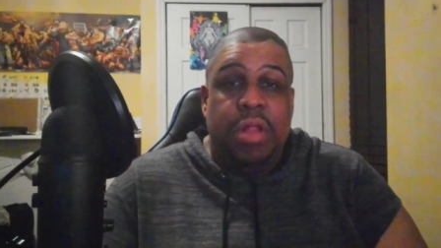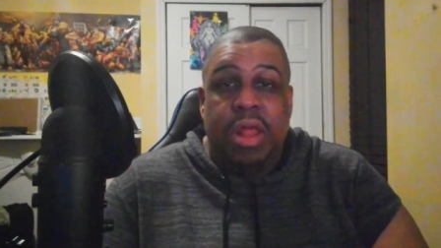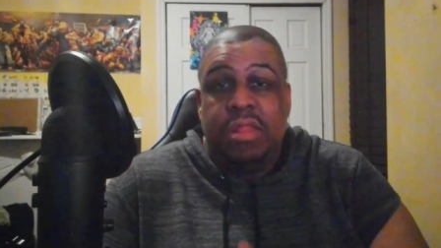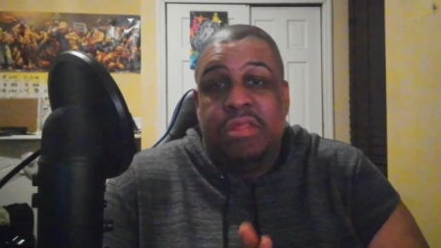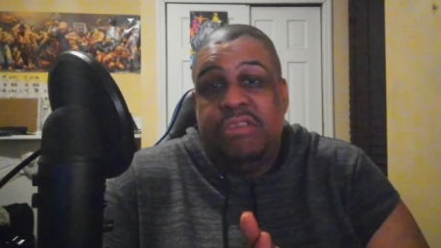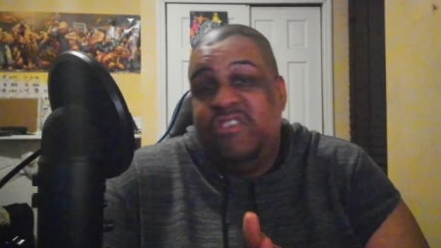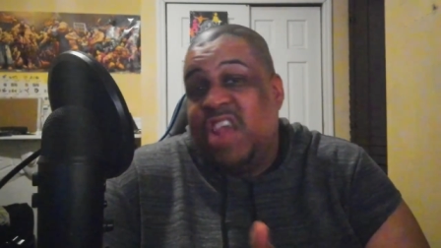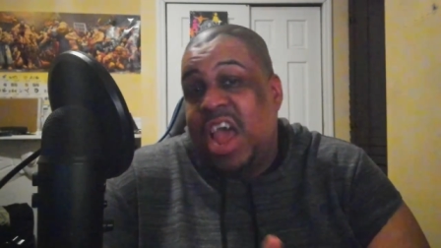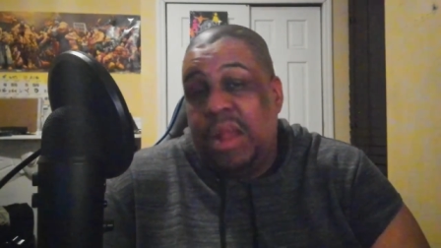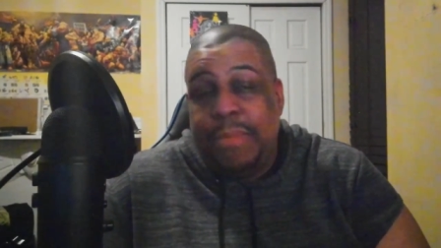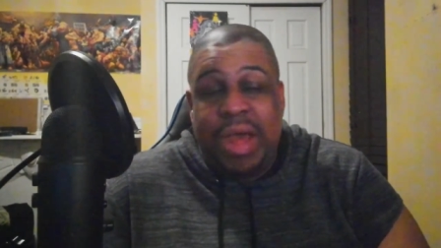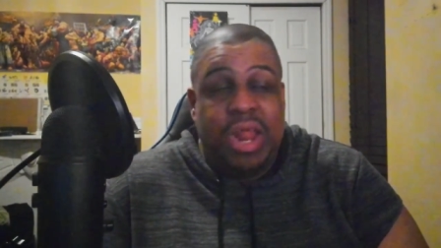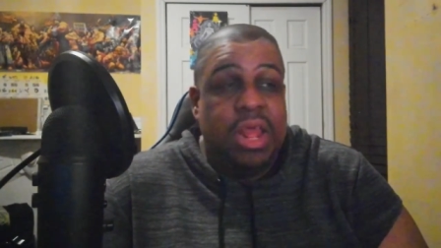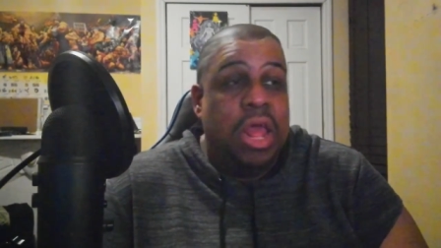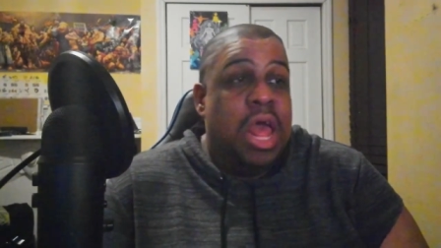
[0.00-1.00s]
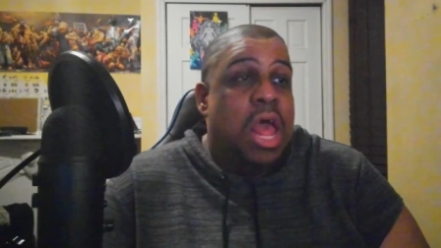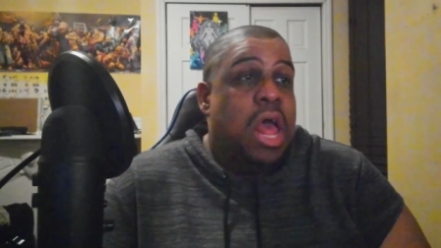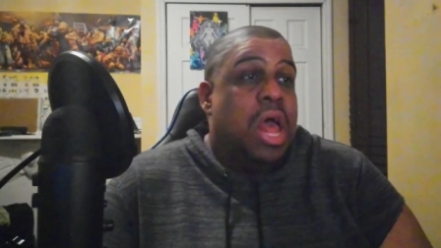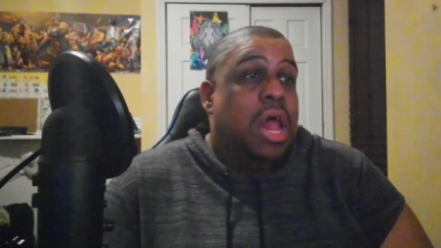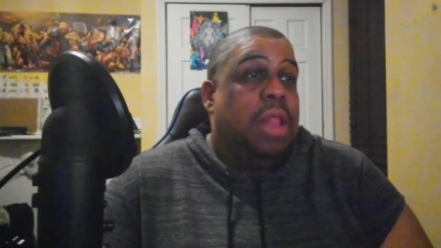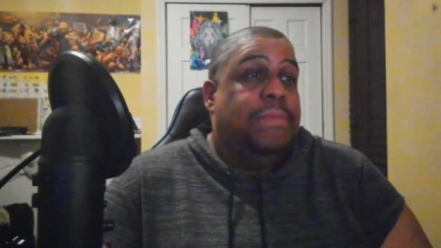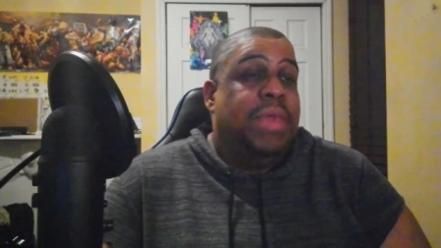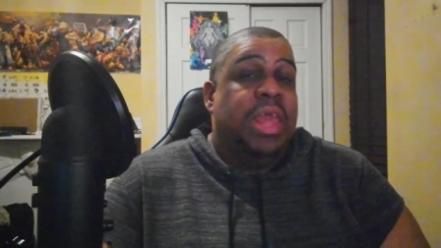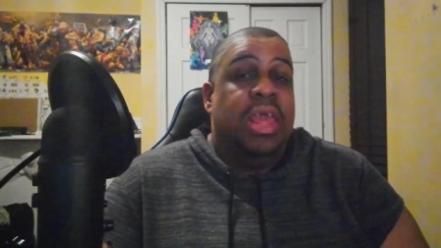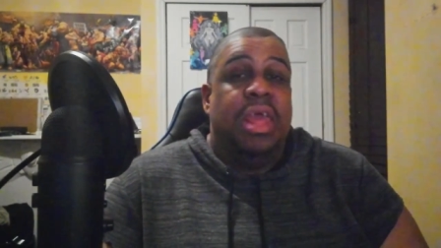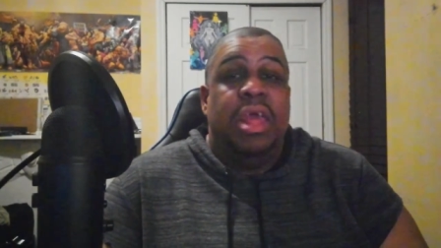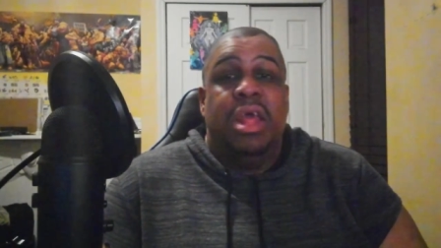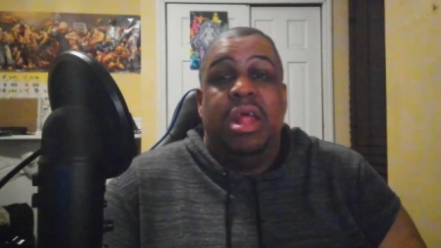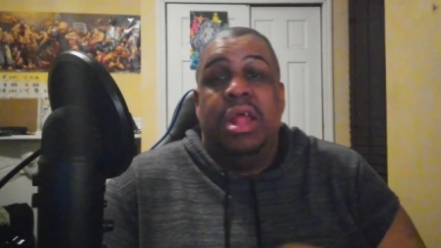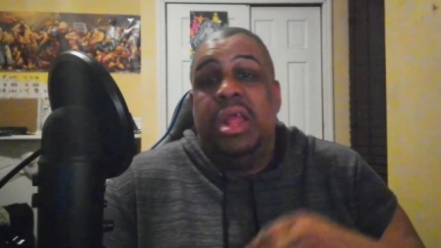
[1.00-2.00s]
Let's chat about it. Let me
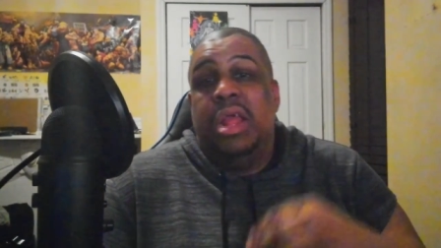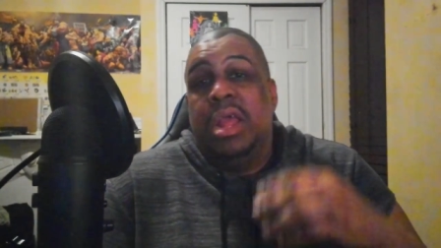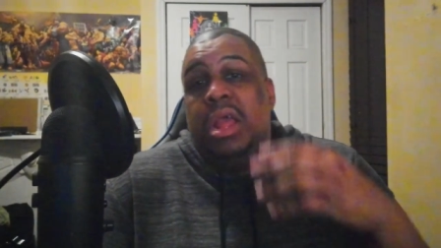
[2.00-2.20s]
hear...